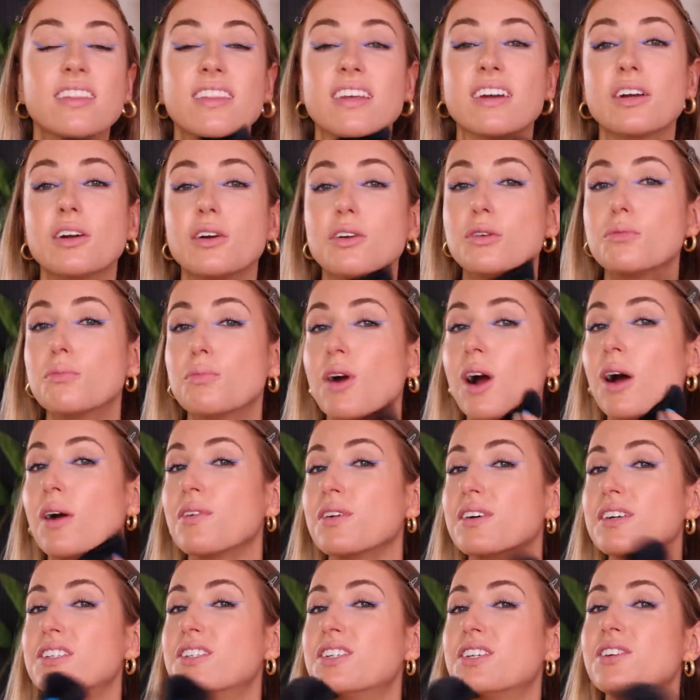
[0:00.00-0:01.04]
I think I would
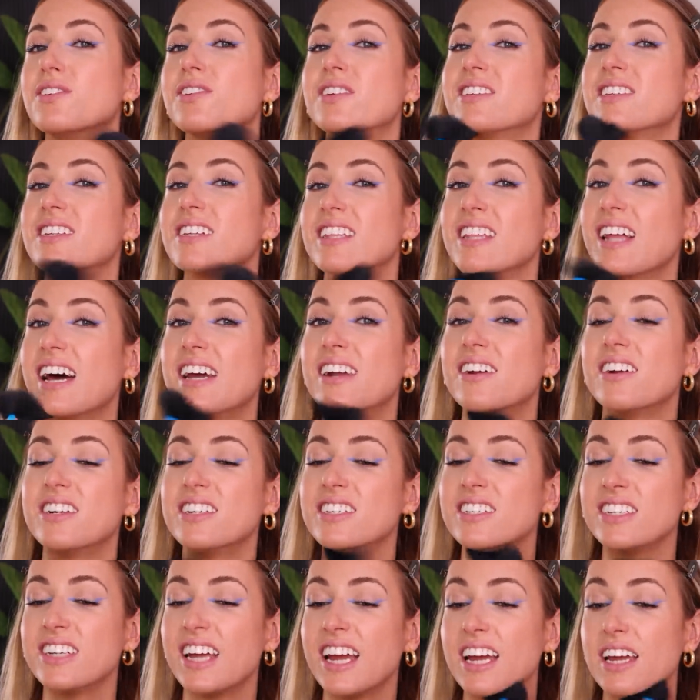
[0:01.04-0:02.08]
probably choose a
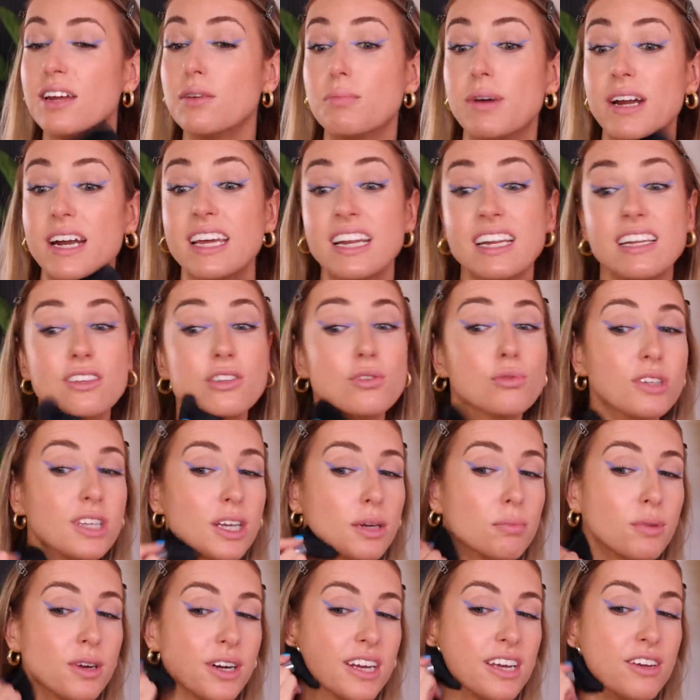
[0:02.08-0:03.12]
lighter shade, but it is
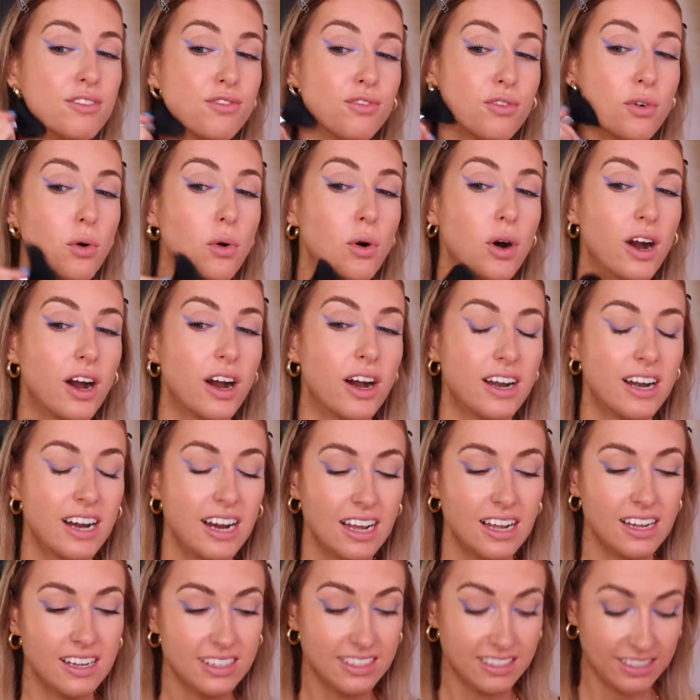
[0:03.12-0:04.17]
really pretty for
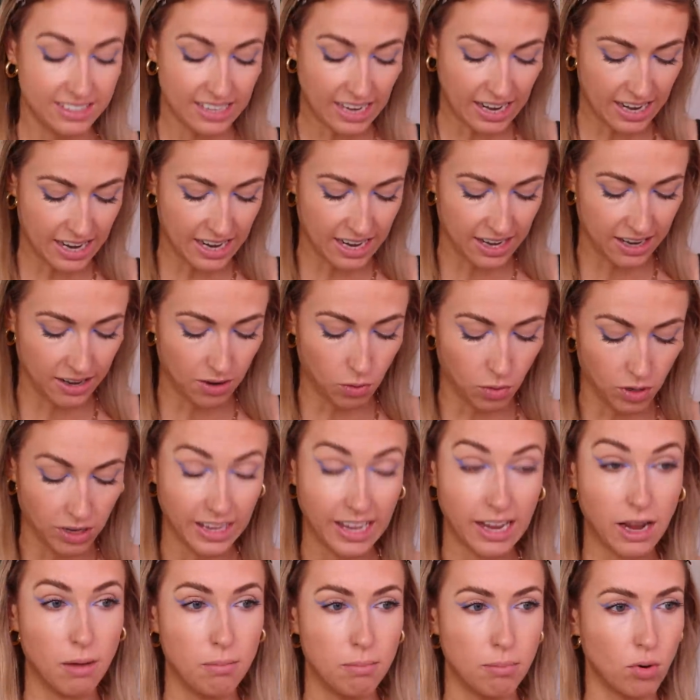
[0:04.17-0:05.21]
setting or
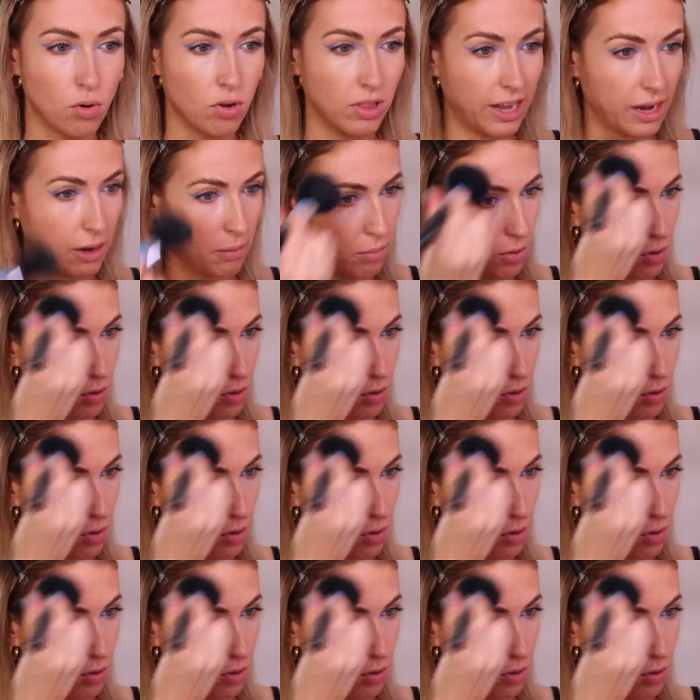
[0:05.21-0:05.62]
like a like a